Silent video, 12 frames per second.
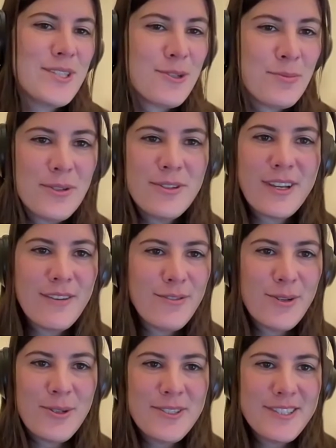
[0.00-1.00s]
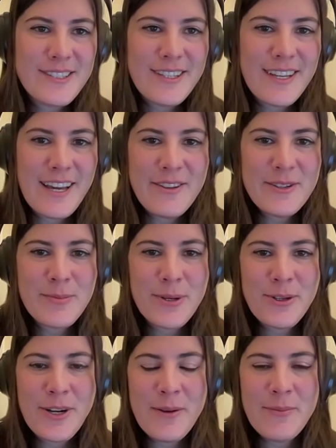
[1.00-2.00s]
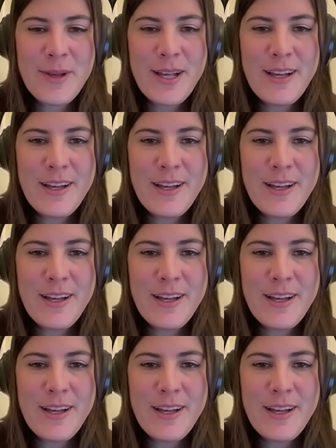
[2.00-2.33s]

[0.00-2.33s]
super looking forward to seeing how this program